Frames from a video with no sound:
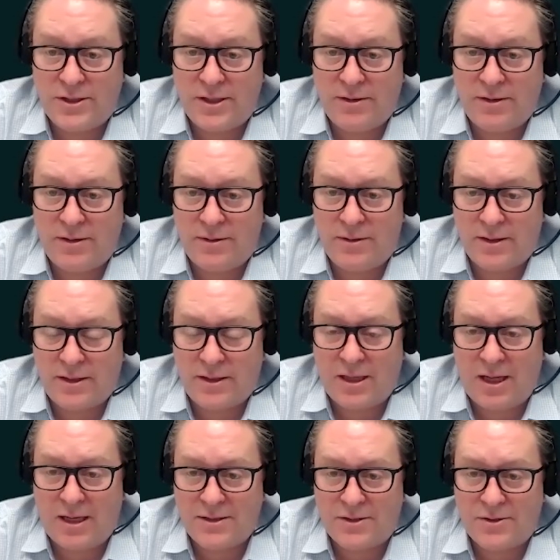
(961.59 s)
a
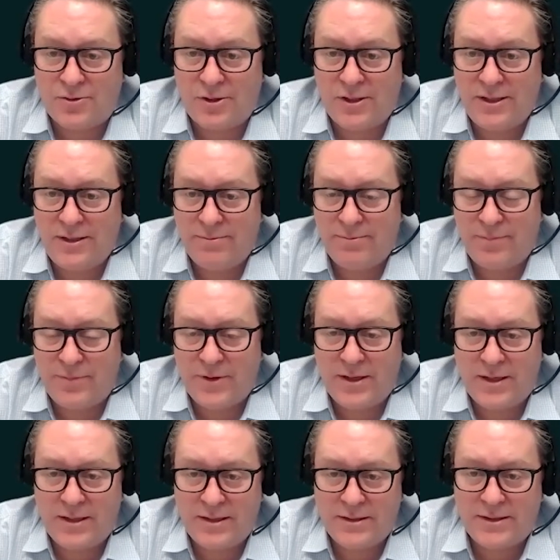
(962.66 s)
class three
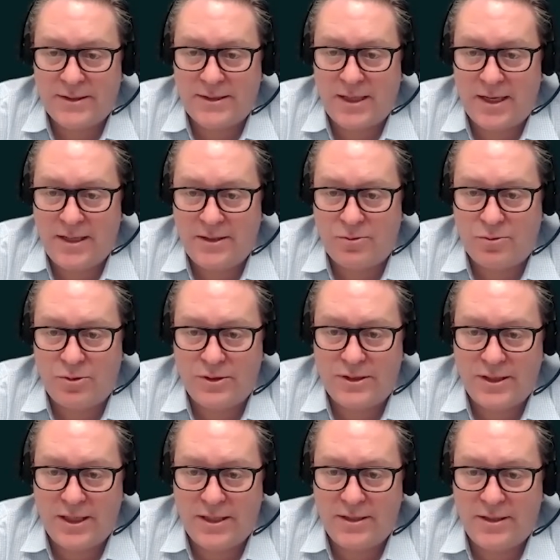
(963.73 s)
study
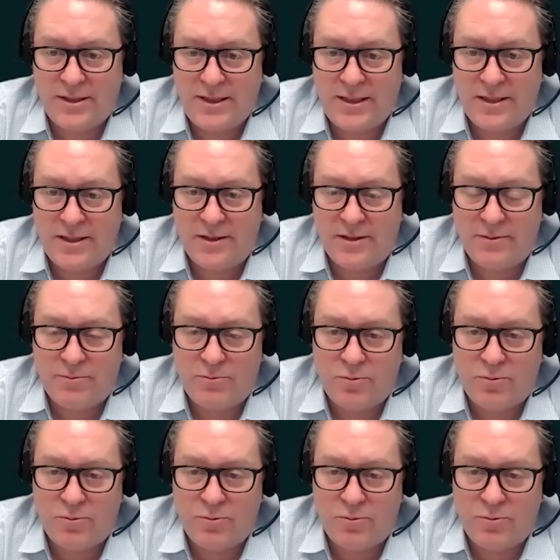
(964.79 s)
towards the end of the year.